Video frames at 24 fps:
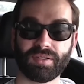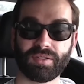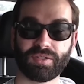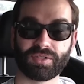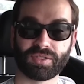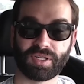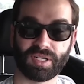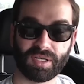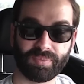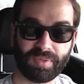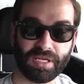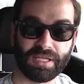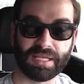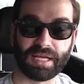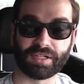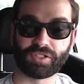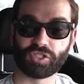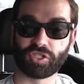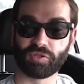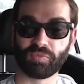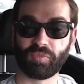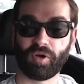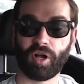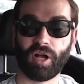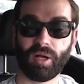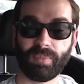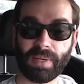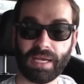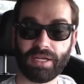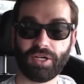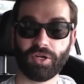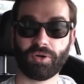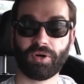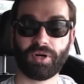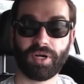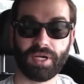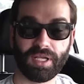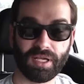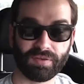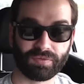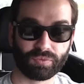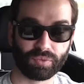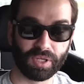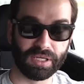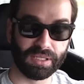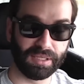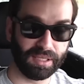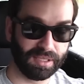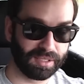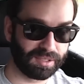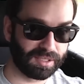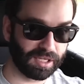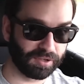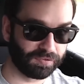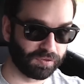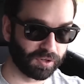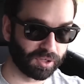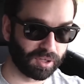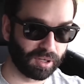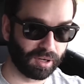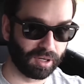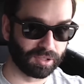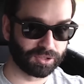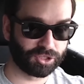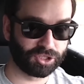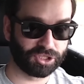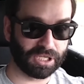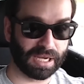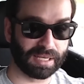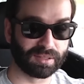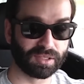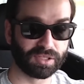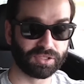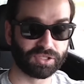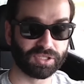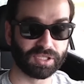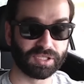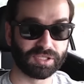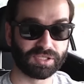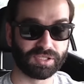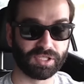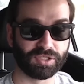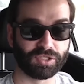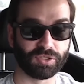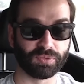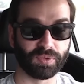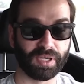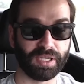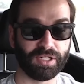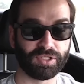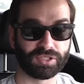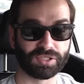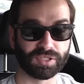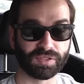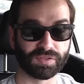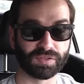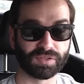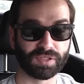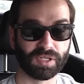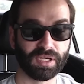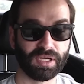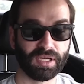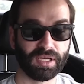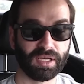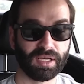There's going to be that small minority of really difficult, challenging situations.